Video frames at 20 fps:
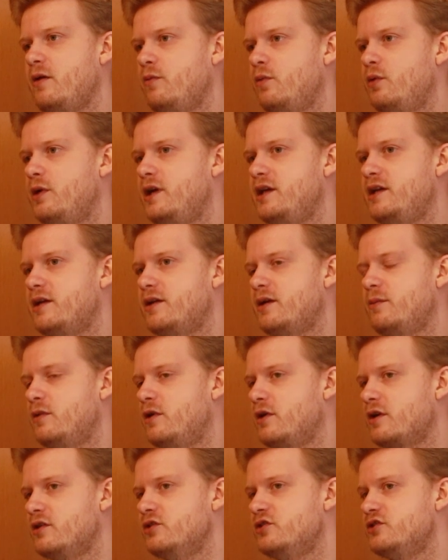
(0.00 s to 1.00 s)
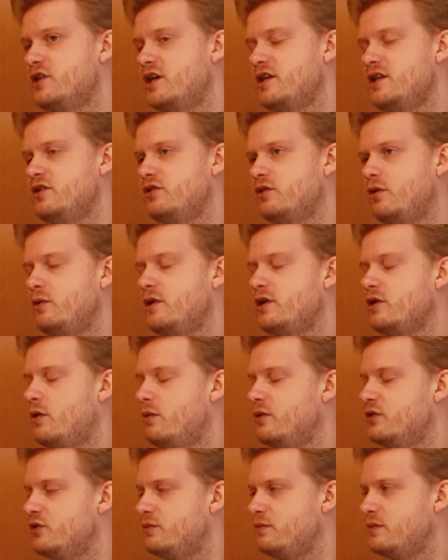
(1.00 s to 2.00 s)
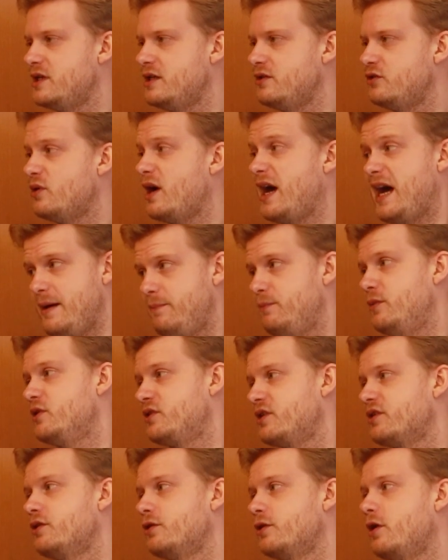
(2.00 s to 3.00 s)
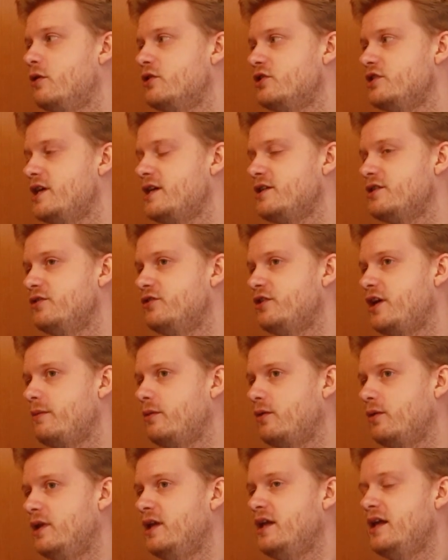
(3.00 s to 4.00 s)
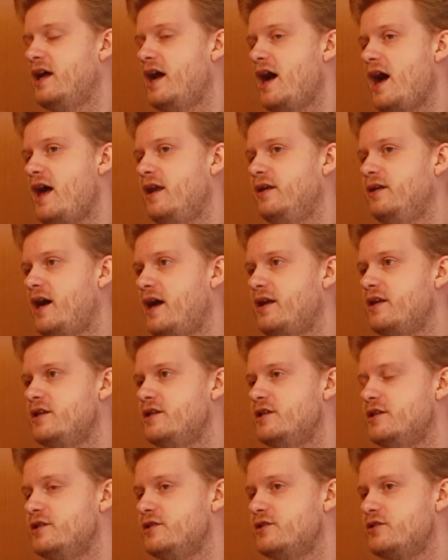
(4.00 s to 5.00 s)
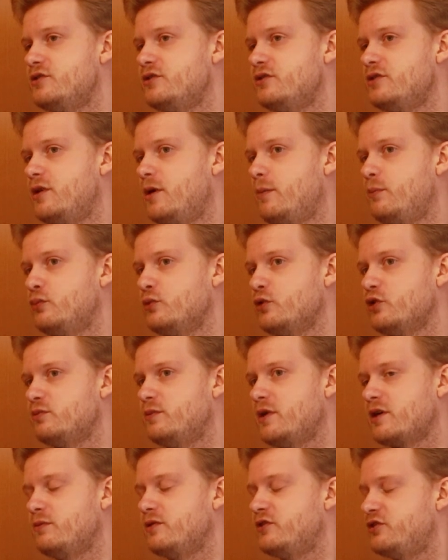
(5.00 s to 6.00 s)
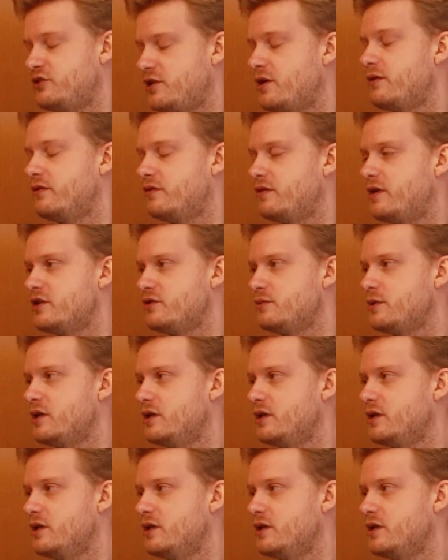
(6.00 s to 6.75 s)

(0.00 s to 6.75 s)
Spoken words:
I worry that Americans and Chinese are only going to meet to headbutt the negotiation table. And that is a prospect that terrifies